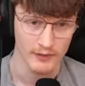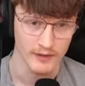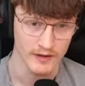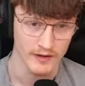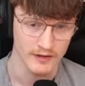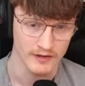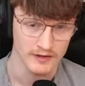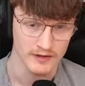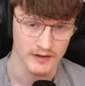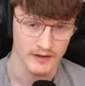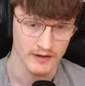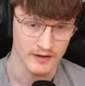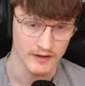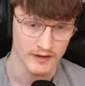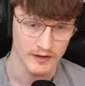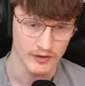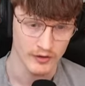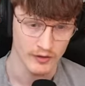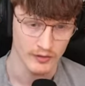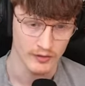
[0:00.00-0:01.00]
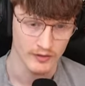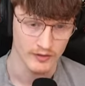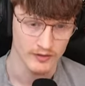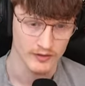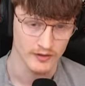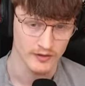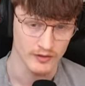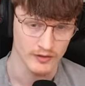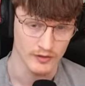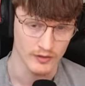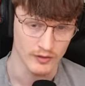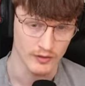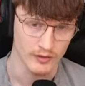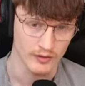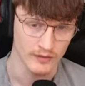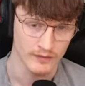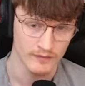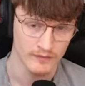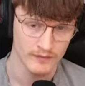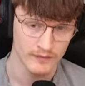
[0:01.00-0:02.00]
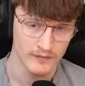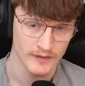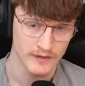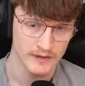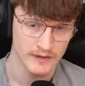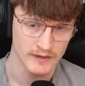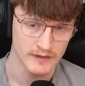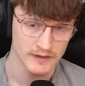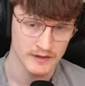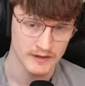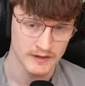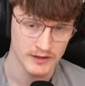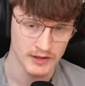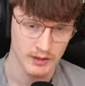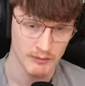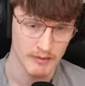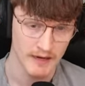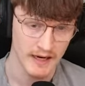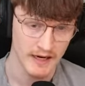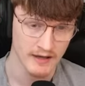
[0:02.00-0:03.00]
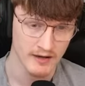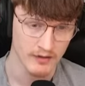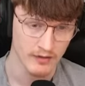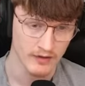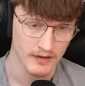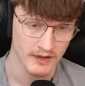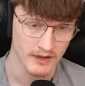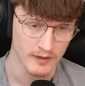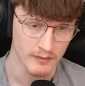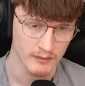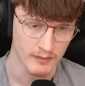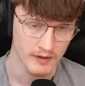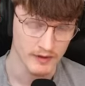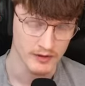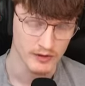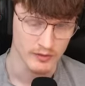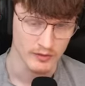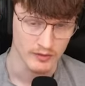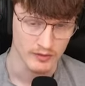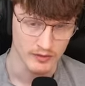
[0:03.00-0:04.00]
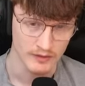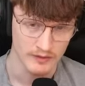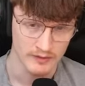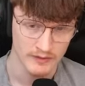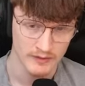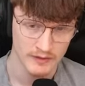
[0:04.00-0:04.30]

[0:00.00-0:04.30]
what he looks like. You knocked on the door. Stop at knocking on my door.